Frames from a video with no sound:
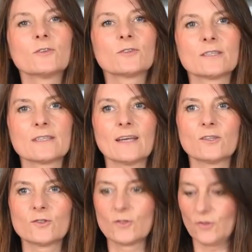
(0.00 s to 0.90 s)
you
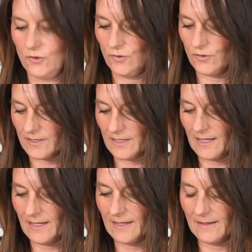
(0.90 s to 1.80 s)
decide to use
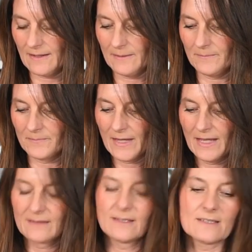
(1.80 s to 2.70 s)

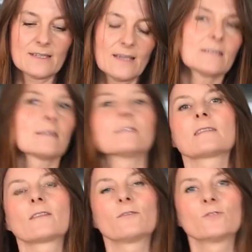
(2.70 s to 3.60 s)
the zest
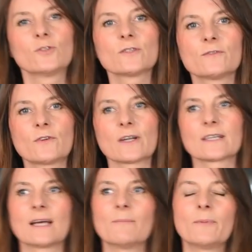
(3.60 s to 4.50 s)
instead of juice, for
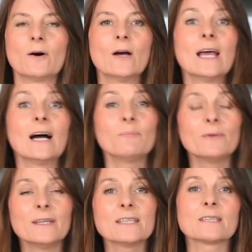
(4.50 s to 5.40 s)
example,
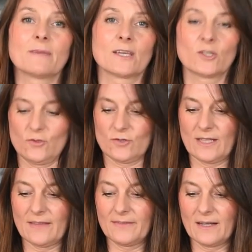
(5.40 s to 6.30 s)
please make sure
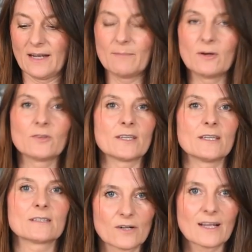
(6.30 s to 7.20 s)
that the lemon
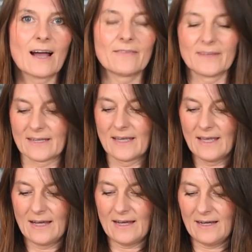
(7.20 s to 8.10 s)
is organic,
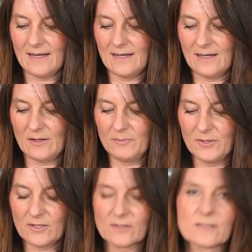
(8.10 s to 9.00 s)

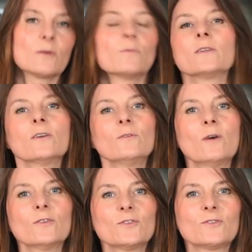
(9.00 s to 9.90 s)
because we don't
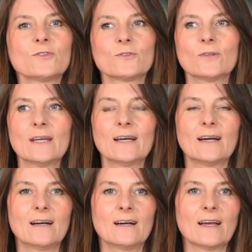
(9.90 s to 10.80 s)
want to
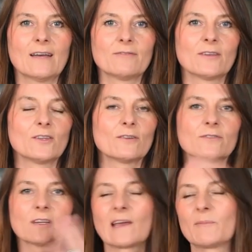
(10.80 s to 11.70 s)
have any
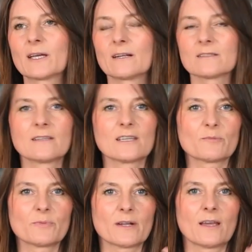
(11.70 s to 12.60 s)
of the chemicals they
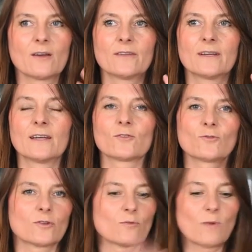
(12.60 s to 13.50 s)
spray on it
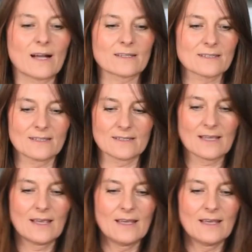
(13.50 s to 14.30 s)
or waxes.